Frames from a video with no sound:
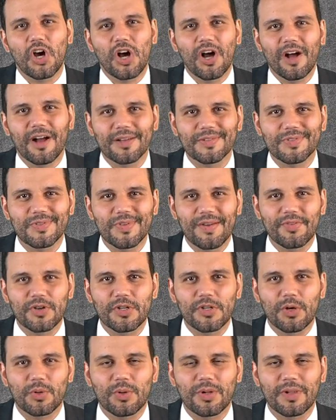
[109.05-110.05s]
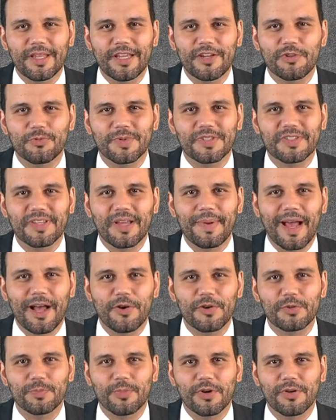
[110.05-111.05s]
dog's never known a leash, but
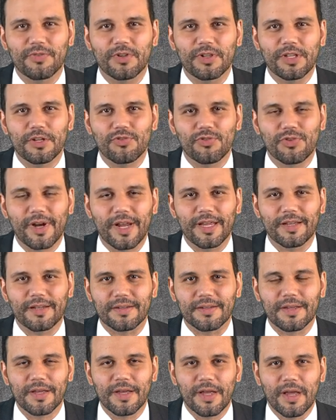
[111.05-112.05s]
somehow he's perfectly trained,